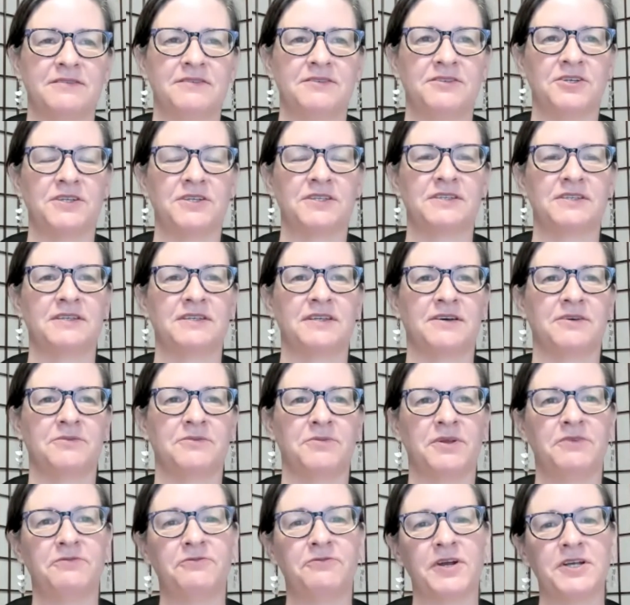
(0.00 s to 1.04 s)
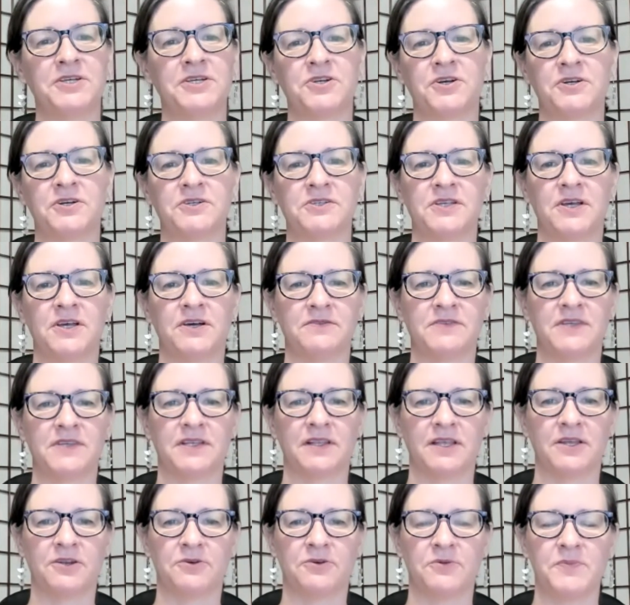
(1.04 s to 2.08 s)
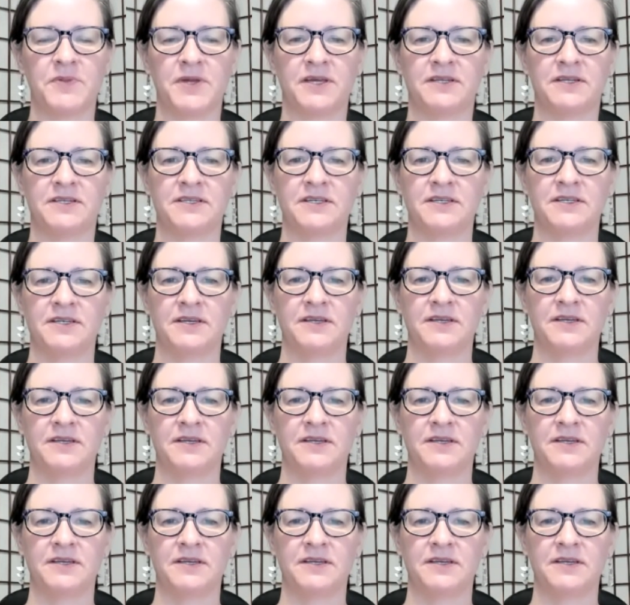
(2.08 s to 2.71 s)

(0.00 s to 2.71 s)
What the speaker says: just refresh ourselves a little bit,